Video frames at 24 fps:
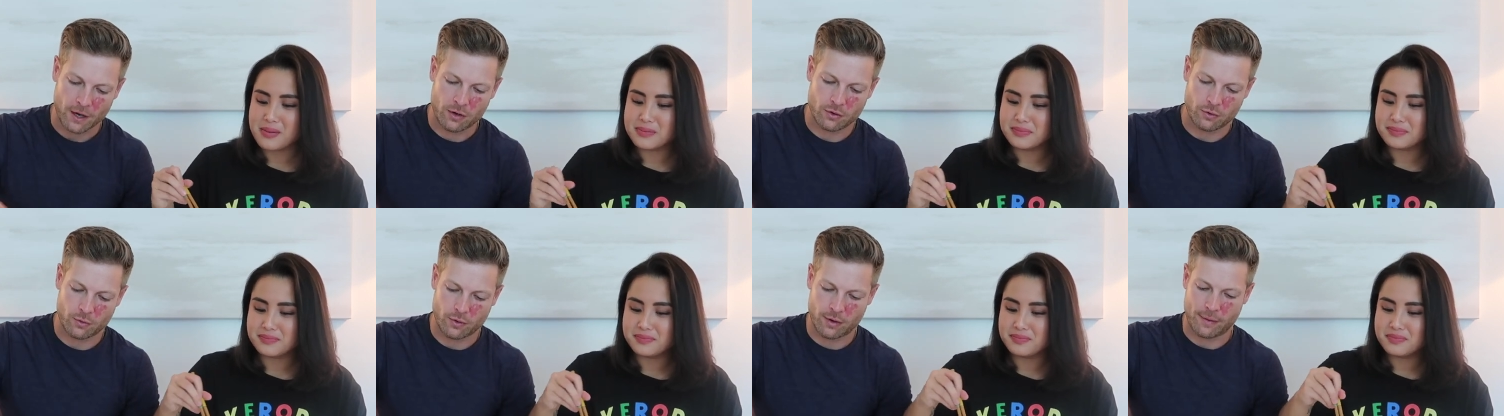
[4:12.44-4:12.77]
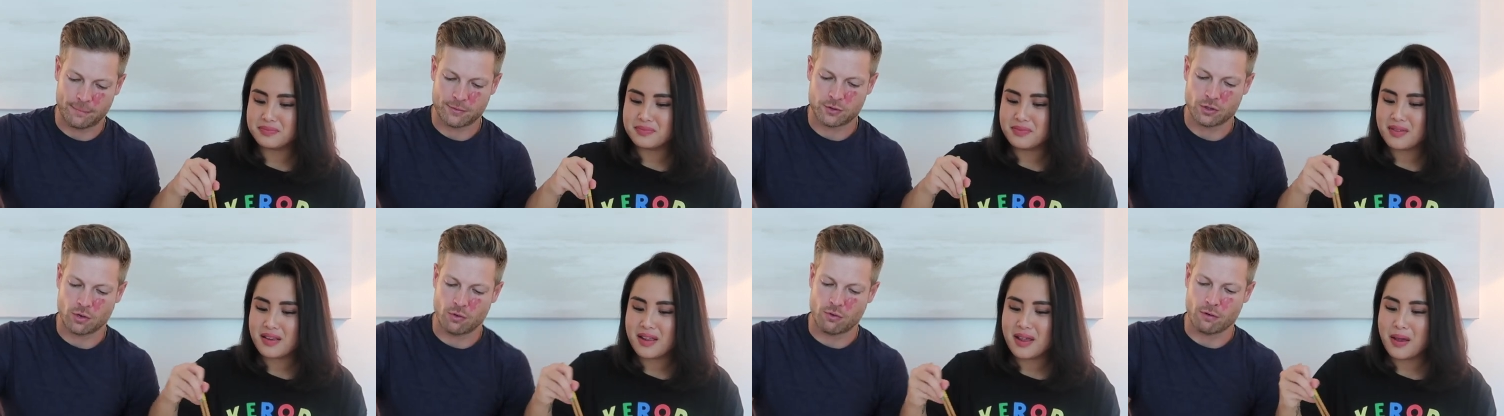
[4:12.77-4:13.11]

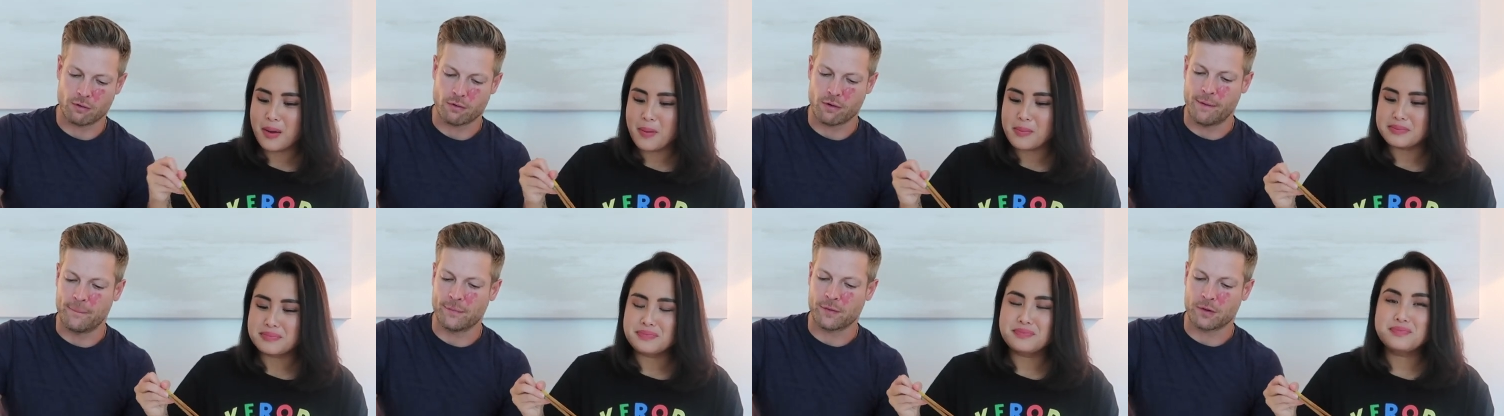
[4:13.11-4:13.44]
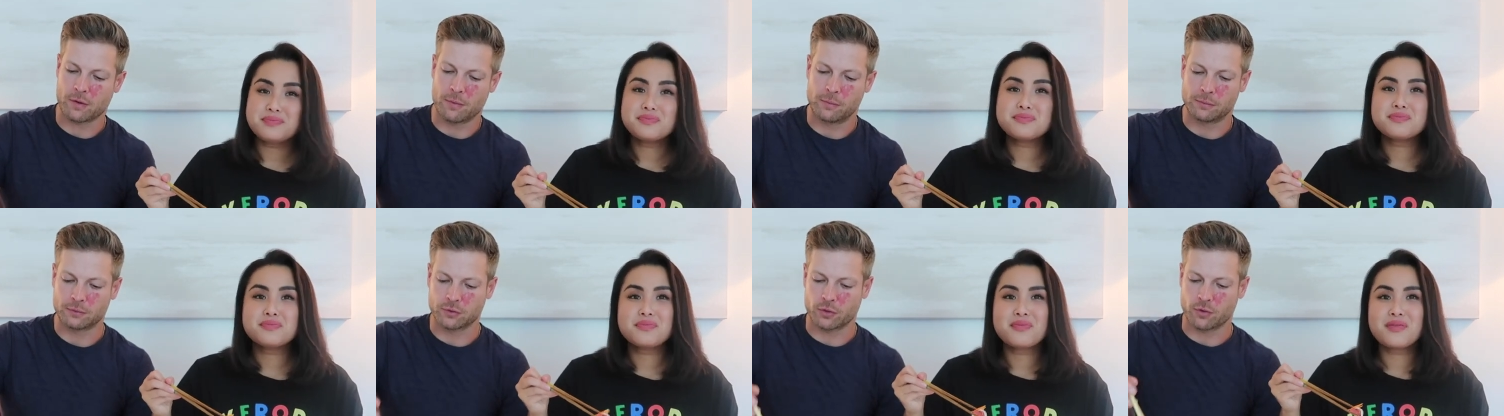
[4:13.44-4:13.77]
Speaker 1: I'm so hungry. I
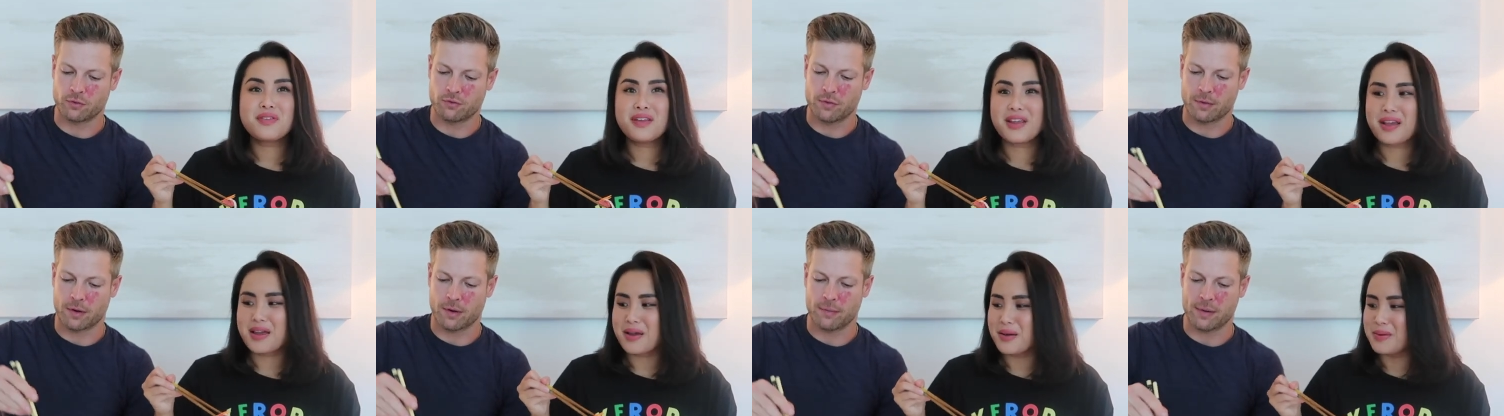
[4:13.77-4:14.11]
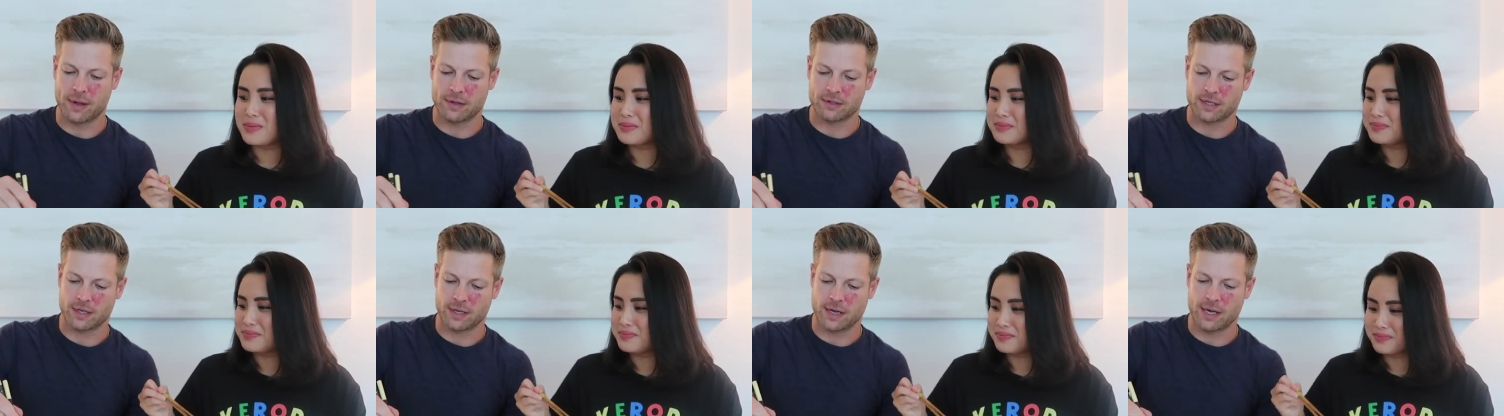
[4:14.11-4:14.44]
don't think I'm
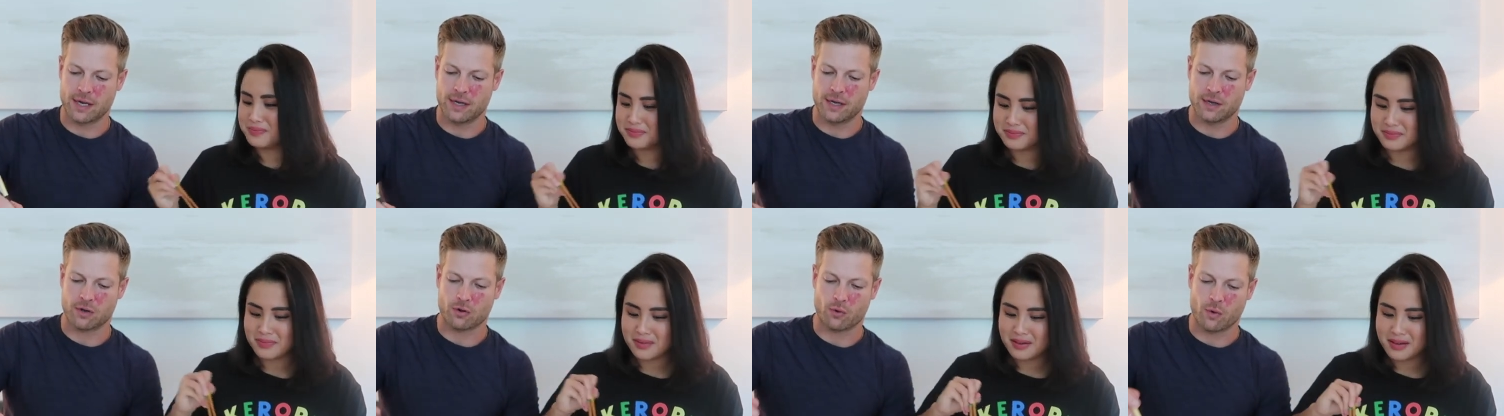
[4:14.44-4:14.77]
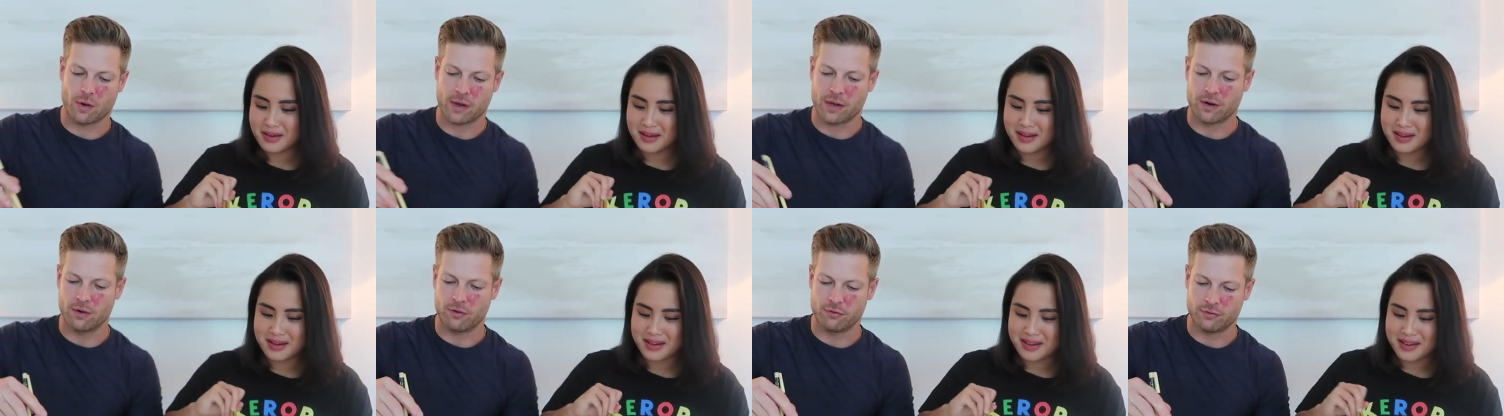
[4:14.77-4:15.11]
gonna be able to eat
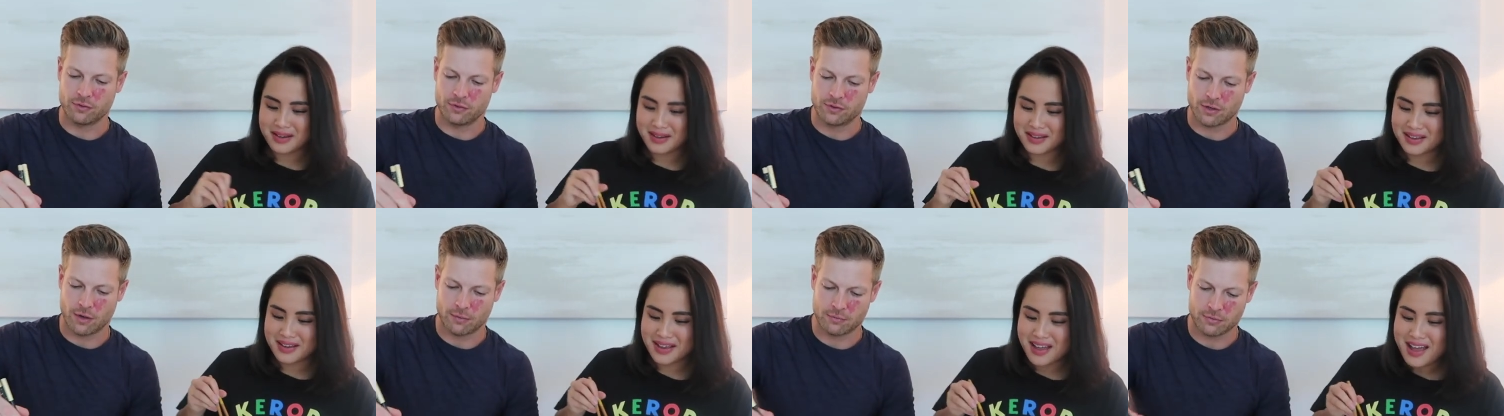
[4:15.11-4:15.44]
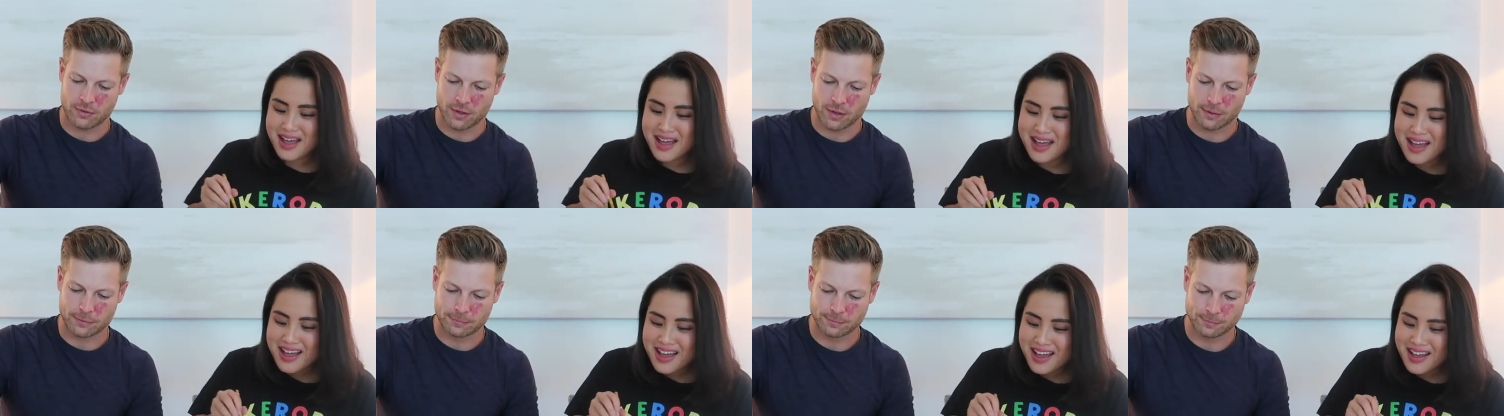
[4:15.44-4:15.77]
it quick enough with
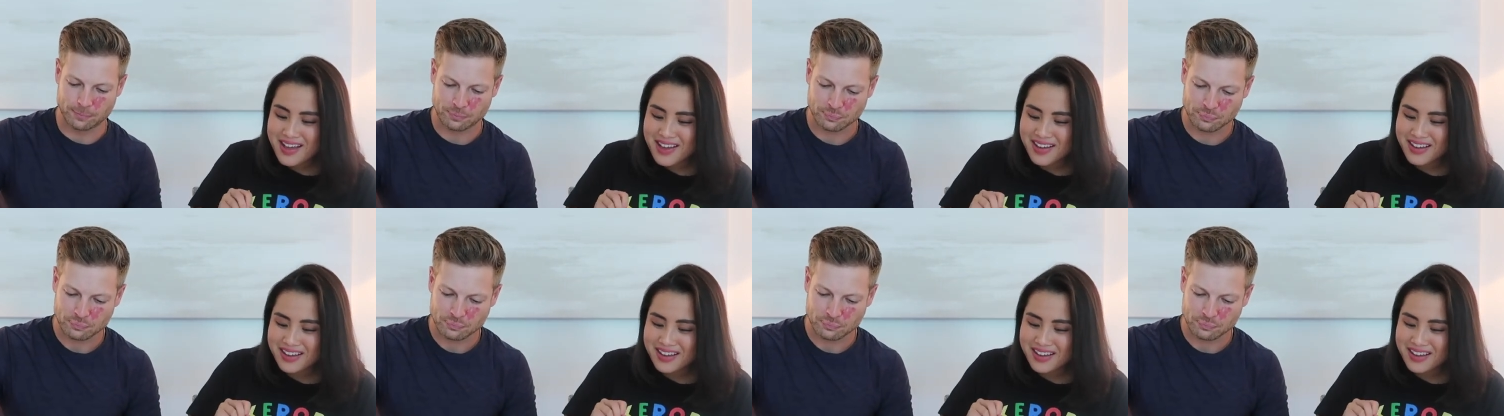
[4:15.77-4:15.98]
chopsticks.